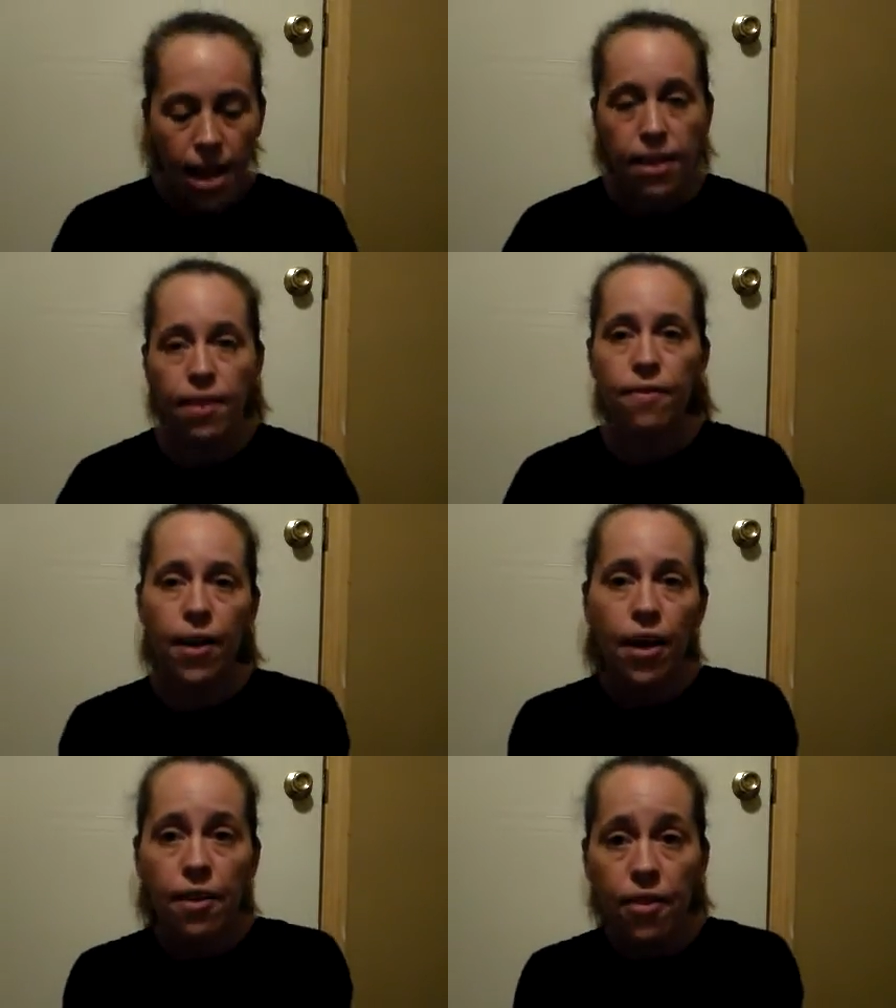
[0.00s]
And
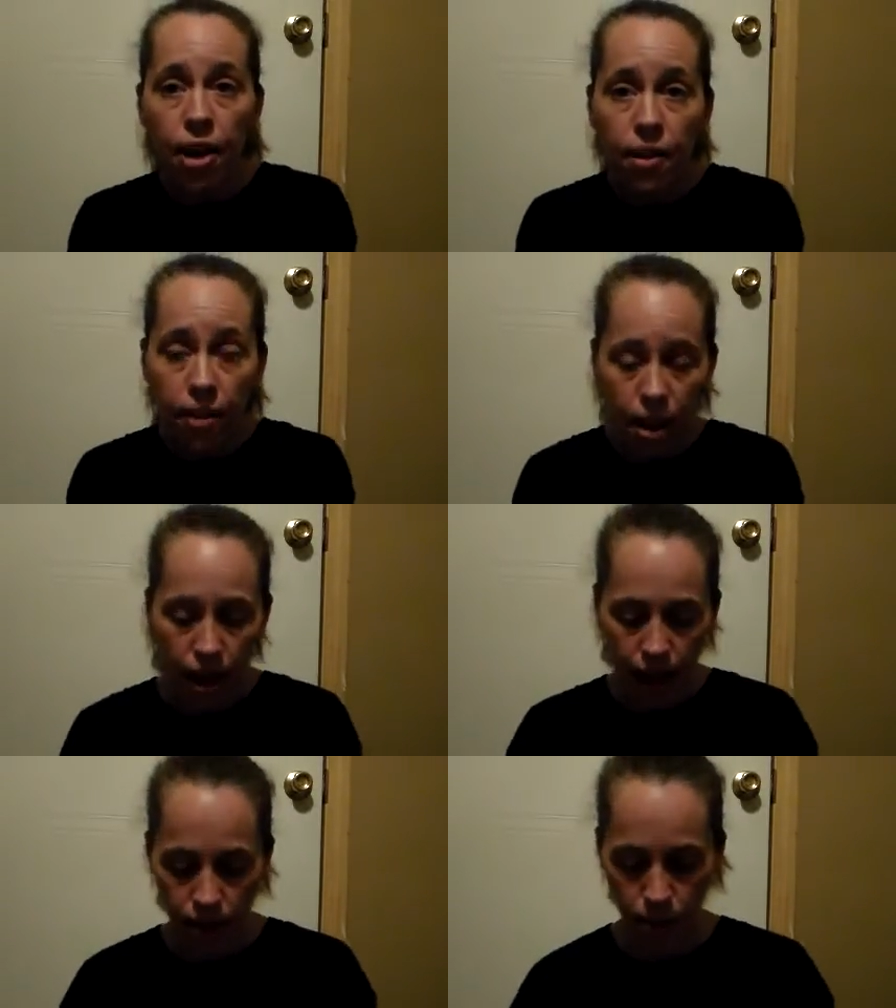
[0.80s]
the very, very,
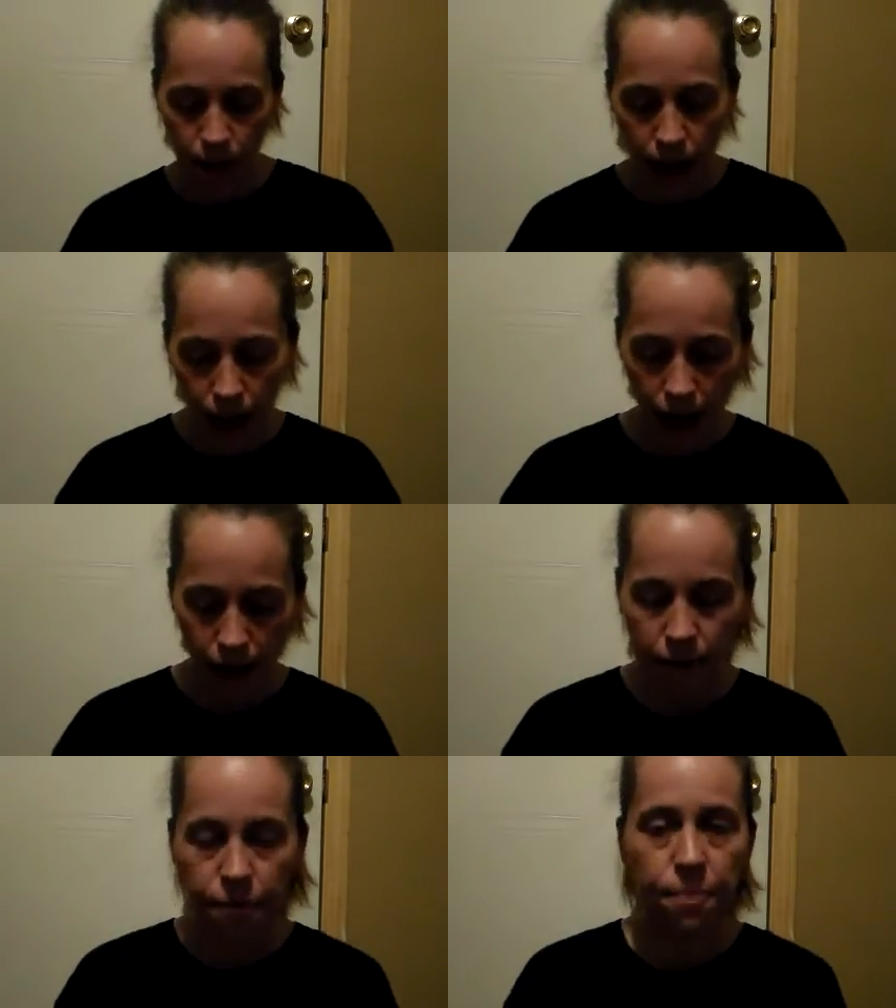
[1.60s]
very last one I
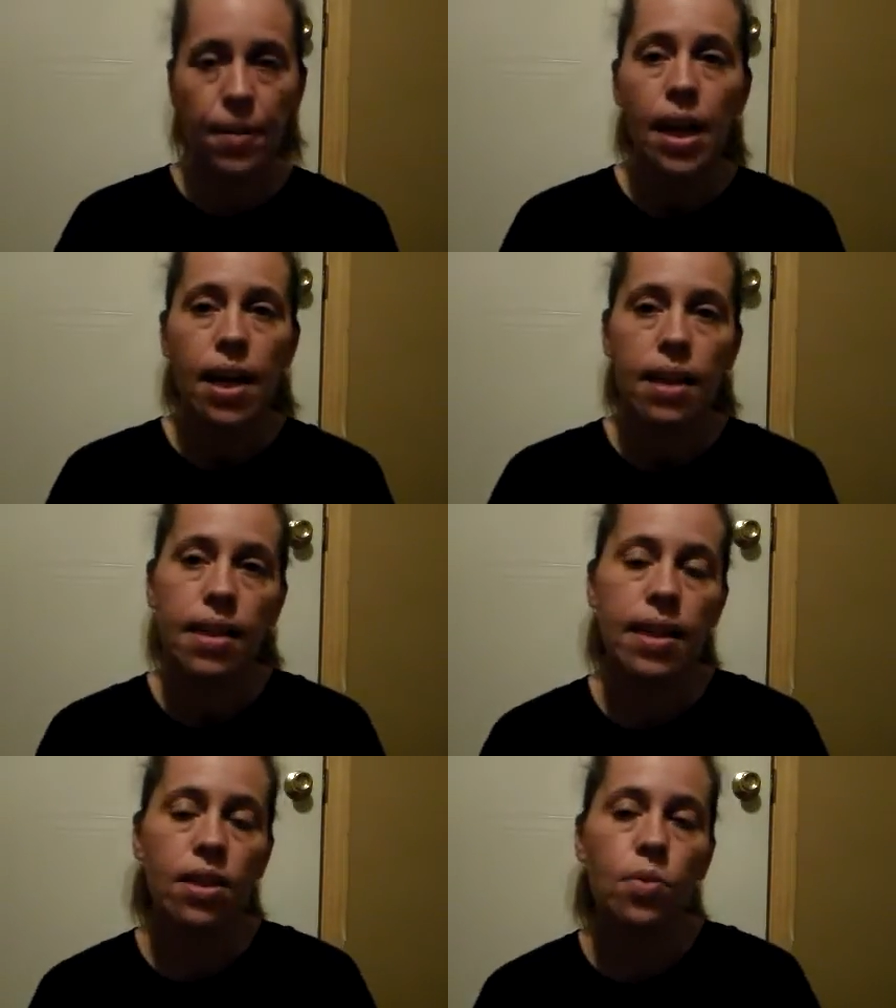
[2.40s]
have,
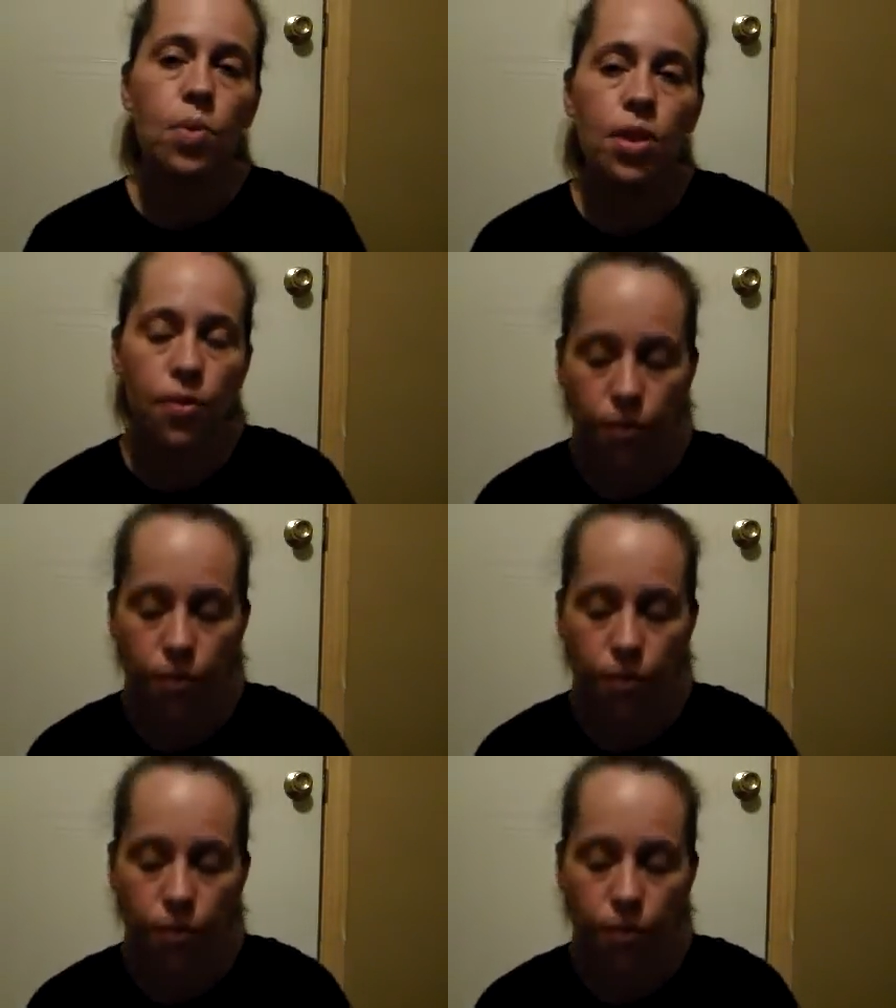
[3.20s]
this